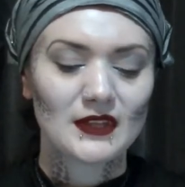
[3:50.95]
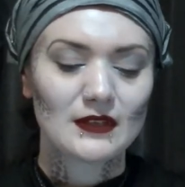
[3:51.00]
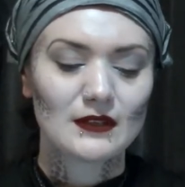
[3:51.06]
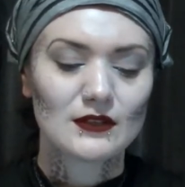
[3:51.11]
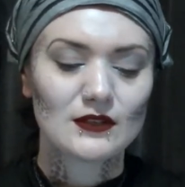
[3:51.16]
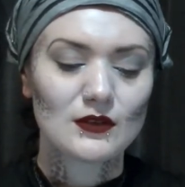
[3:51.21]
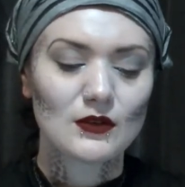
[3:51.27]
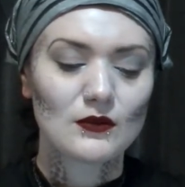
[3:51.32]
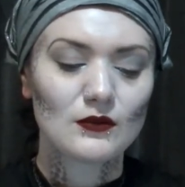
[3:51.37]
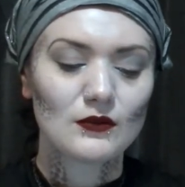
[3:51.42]

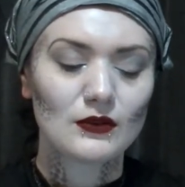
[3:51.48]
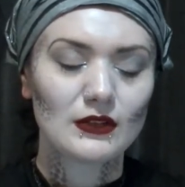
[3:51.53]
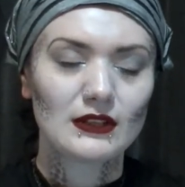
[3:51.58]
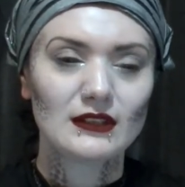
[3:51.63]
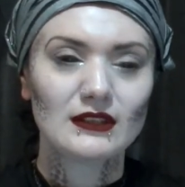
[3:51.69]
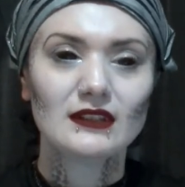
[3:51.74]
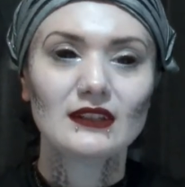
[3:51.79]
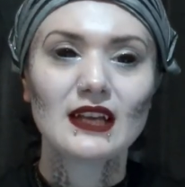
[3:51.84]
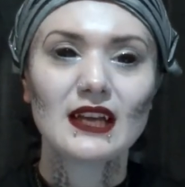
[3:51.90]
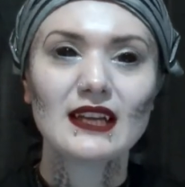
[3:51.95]
So
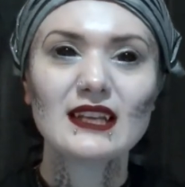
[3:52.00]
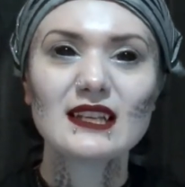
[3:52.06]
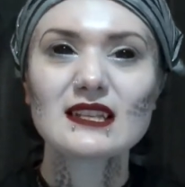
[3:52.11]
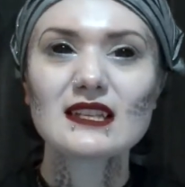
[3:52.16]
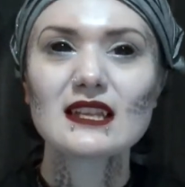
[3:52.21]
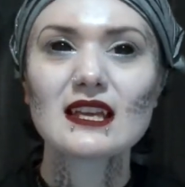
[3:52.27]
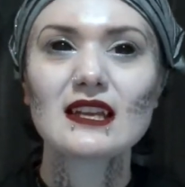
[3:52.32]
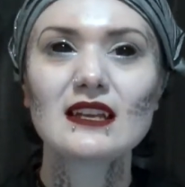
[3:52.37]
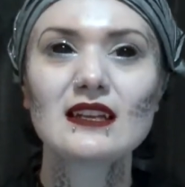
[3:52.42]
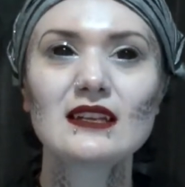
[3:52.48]
I guess
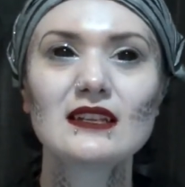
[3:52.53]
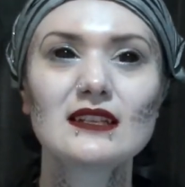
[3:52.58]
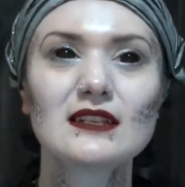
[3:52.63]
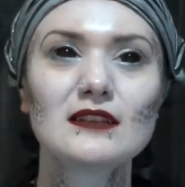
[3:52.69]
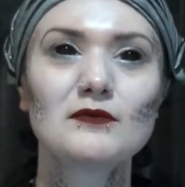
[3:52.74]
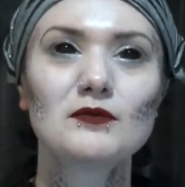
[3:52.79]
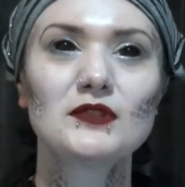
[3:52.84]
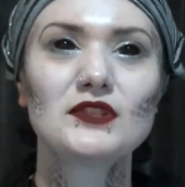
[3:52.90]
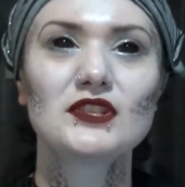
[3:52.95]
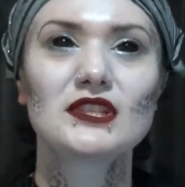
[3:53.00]
that in
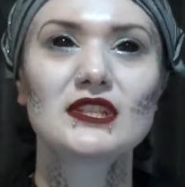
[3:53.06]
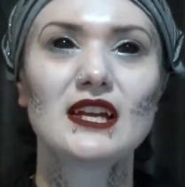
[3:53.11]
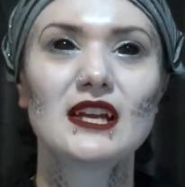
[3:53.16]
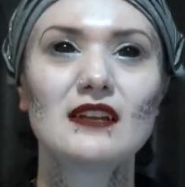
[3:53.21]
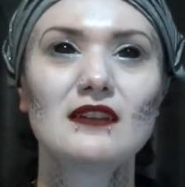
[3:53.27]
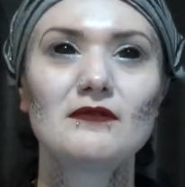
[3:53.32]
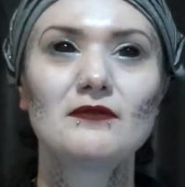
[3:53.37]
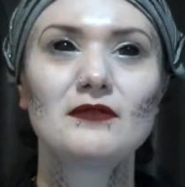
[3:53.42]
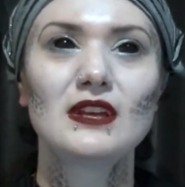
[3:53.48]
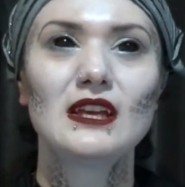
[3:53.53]
itself was just
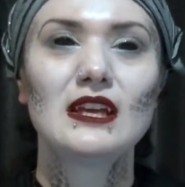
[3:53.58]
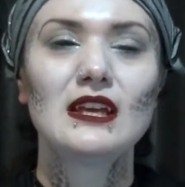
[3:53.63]
kind of